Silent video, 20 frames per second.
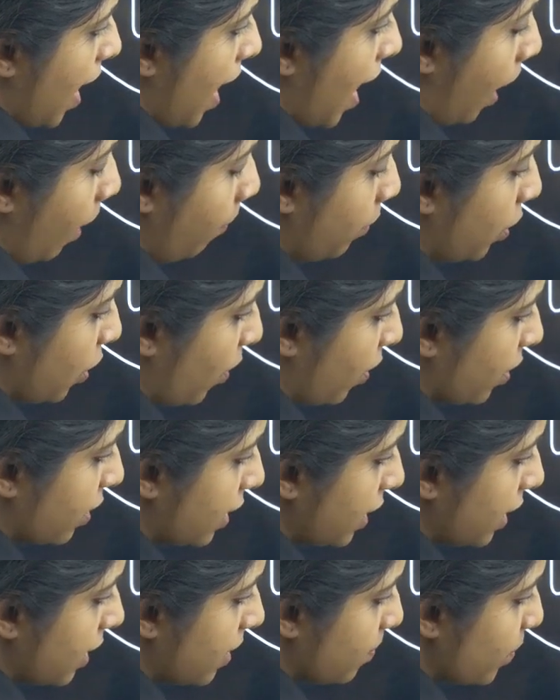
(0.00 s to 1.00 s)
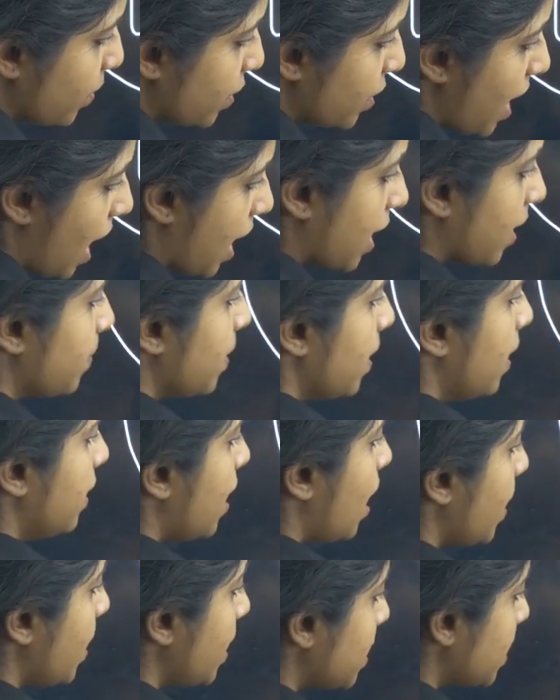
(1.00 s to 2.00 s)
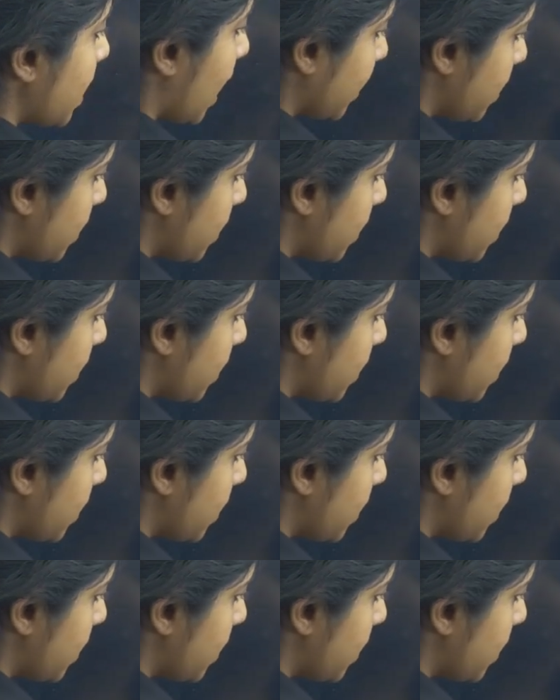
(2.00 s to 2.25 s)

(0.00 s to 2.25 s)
amniotic sac. Now inside